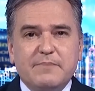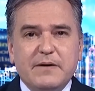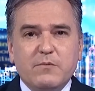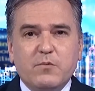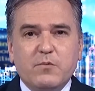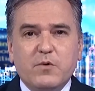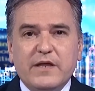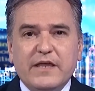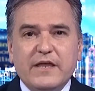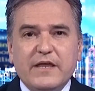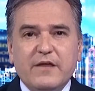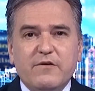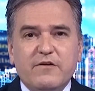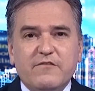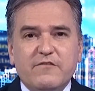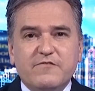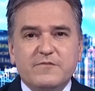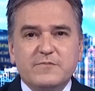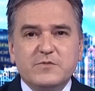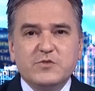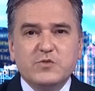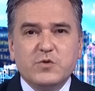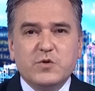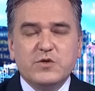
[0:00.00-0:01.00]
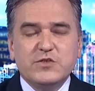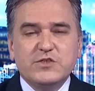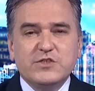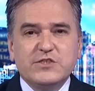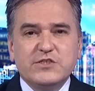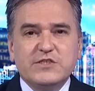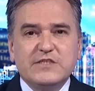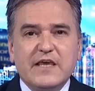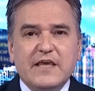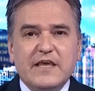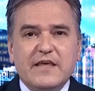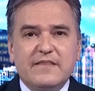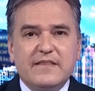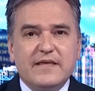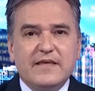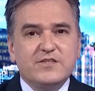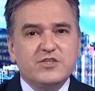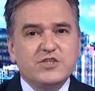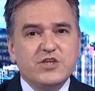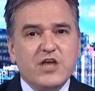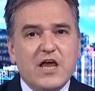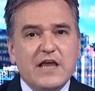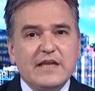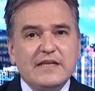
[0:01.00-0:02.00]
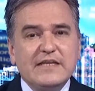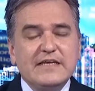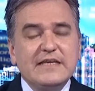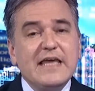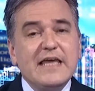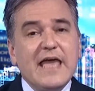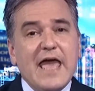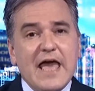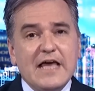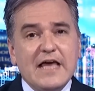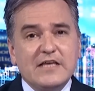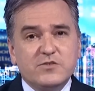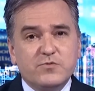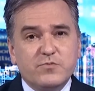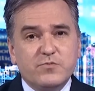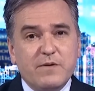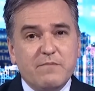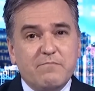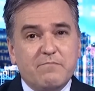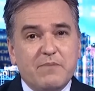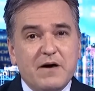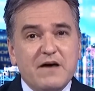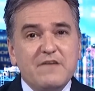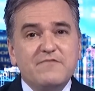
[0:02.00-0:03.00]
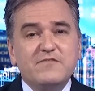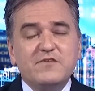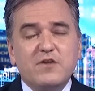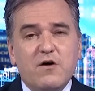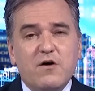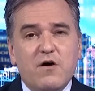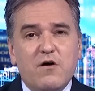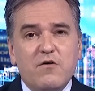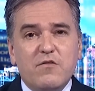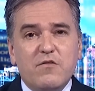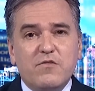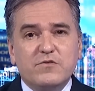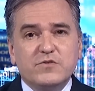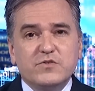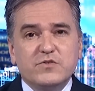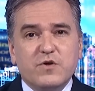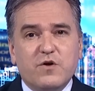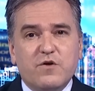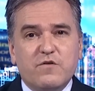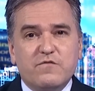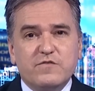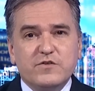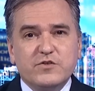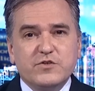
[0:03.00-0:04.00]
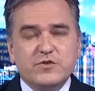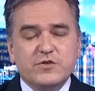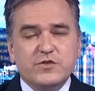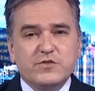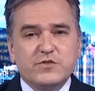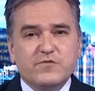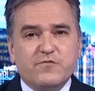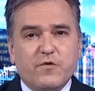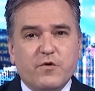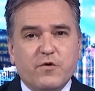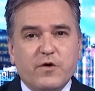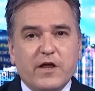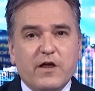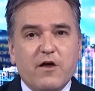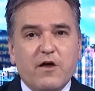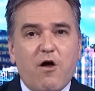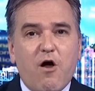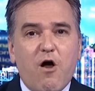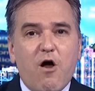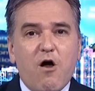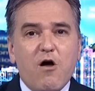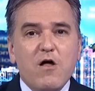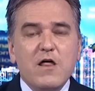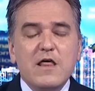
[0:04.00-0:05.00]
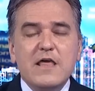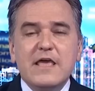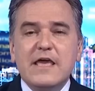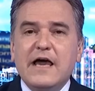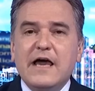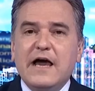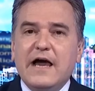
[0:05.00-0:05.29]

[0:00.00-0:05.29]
But we're hearing from sources that China has rebuffed all those overtures for a call.